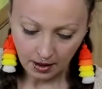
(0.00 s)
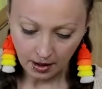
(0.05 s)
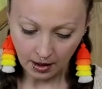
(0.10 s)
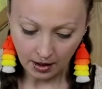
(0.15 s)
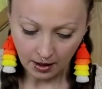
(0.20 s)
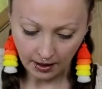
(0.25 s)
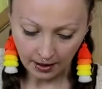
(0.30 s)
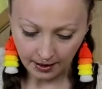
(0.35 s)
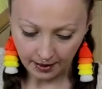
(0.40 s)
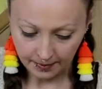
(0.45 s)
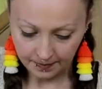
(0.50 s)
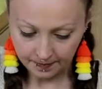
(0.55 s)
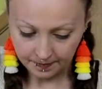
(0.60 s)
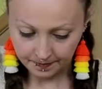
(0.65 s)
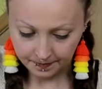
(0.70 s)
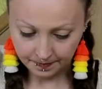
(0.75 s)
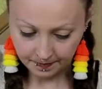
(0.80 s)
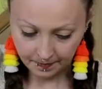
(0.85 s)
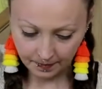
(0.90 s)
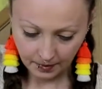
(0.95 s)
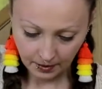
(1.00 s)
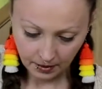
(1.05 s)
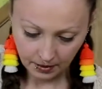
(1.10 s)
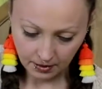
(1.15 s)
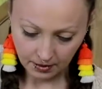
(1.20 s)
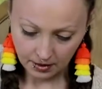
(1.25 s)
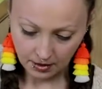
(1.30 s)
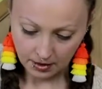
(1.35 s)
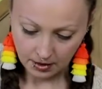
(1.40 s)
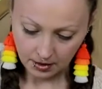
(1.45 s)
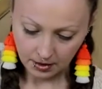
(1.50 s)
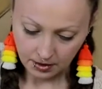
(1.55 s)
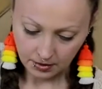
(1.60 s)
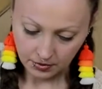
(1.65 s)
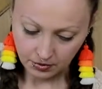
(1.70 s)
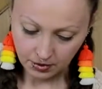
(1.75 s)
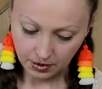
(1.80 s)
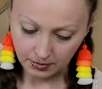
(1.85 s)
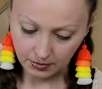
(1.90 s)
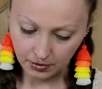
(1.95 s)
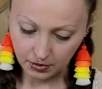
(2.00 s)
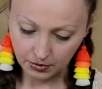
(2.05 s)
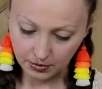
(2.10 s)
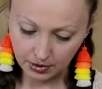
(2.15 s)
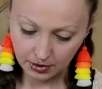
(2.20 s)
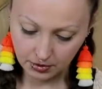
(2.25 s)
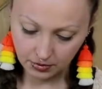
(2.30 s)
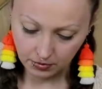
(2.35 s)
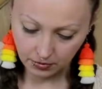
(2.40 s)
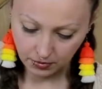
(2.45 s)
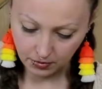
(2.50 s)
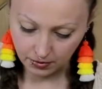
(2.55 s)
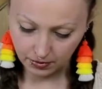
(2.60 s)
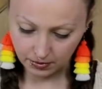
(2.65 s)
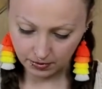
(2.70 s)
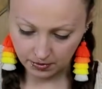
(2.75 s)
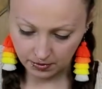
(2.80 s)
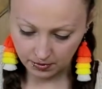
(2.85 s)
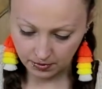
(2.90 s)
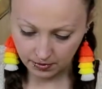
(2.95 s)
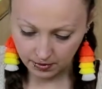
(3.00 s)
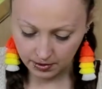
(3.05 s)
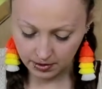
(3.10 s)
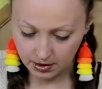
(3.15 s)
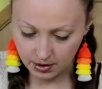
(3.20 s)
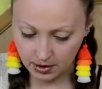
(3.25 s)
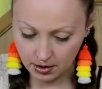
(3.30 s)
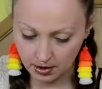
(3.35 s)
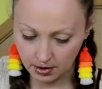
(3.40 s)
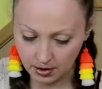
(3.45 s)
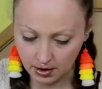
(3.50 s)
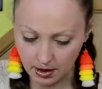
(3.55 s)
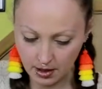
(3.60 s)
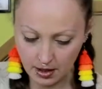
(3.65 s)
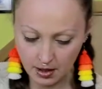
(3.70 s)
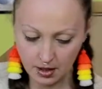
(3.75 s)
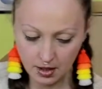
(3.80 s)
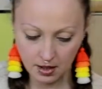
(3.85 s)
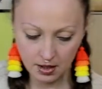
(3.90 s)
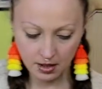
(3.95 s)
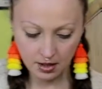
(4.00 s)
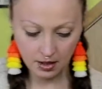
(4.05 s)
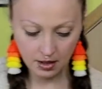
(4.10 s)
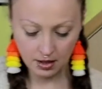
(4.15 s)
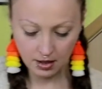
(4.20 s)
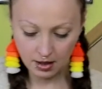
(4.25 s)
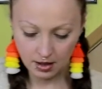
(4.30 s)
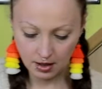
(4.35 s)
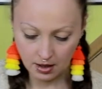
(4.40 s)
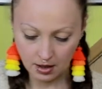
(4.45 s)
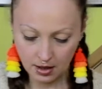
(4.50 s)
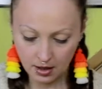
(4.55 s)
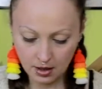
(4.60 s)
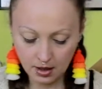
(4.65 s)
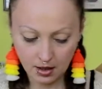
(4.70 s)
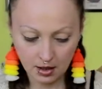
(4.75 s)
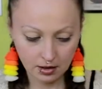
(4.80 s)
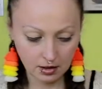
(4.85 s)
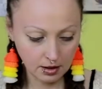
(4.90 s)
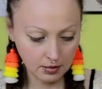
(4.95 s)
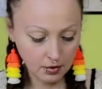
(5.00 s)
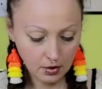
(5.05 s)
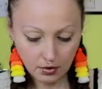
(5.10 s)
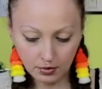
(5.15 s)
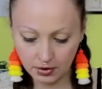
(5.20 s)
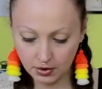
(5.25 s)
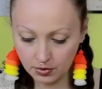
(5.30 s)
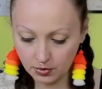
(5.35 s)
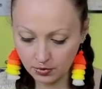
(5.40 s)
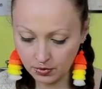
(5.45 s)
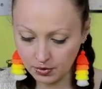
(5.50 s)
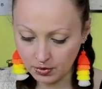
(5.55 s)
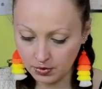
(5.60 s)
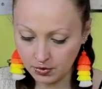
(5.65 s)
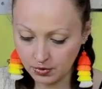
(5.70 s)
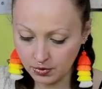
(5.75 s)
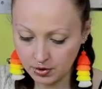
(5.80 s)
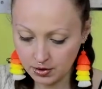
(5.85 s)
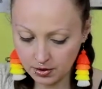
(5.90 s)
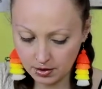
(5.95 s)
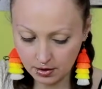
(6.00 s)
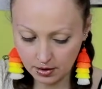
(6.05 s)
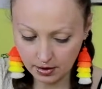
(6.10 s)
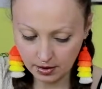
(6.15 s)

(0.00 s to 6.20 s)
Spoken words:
so I'm going to stir it in, and I'm going to use